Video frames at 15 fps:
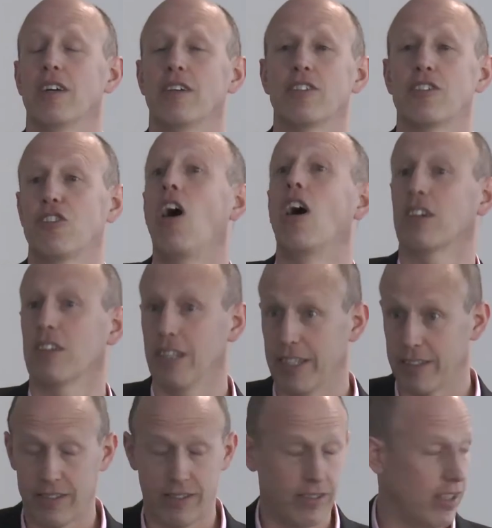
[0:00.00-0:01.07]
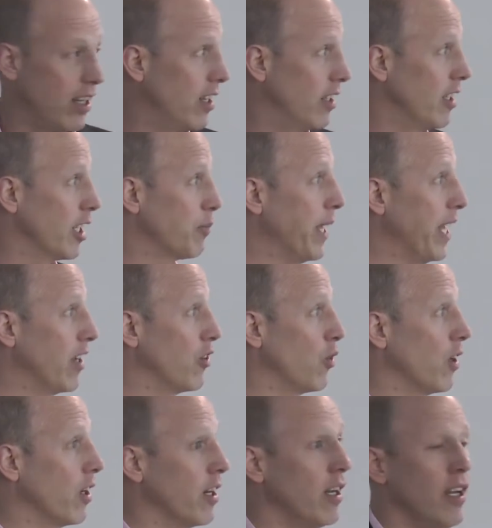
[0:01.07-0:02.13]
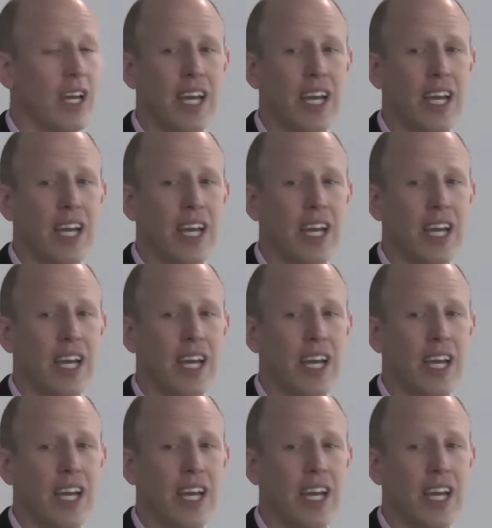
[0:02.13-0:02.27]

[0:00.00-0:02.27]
song lists like Pandora.